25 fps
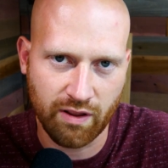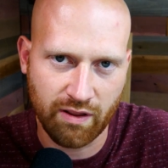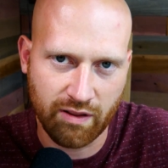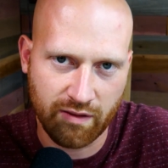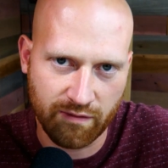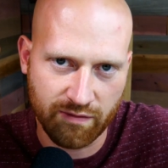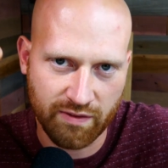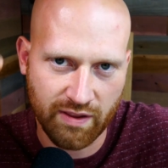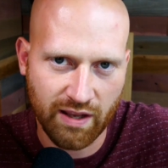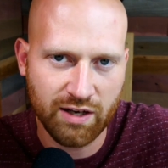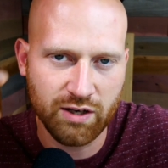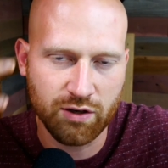
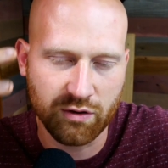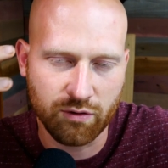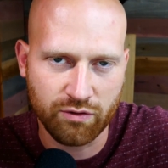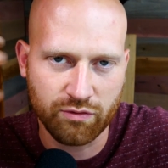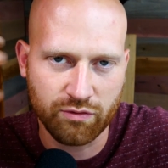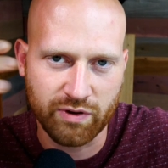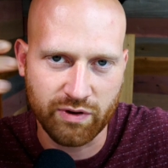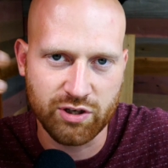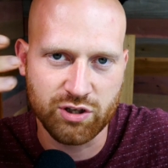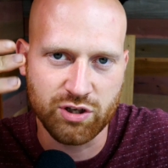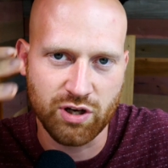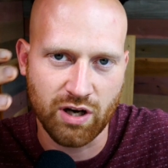if they do
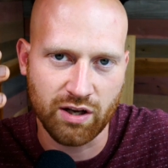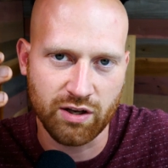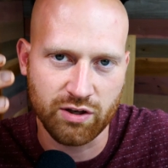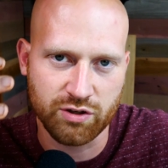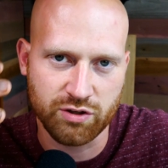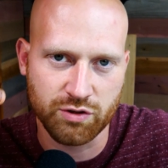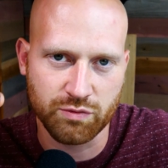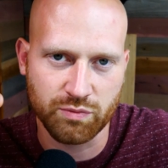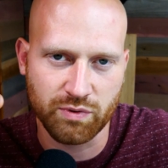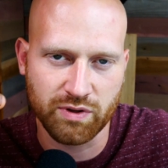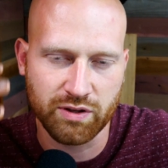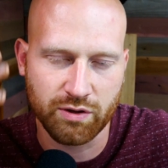
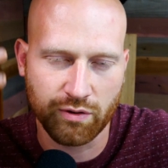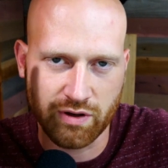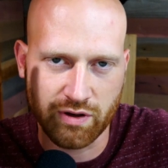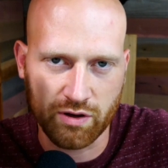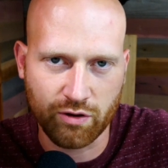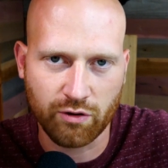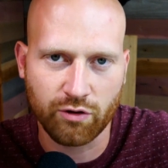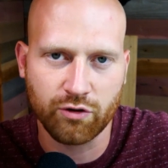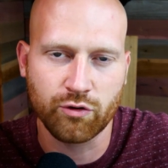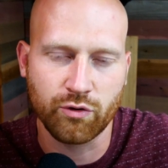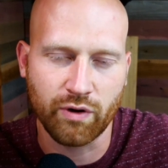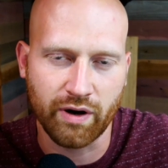challenges with you,
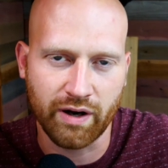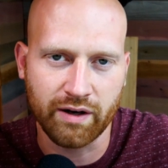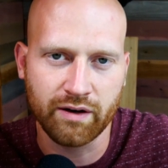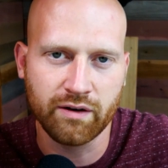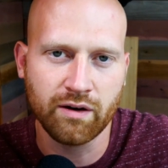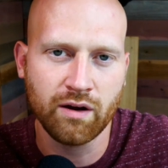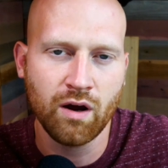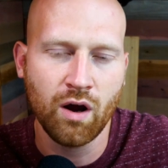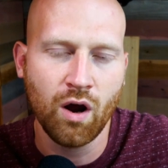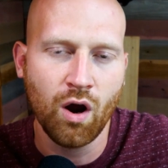you're great.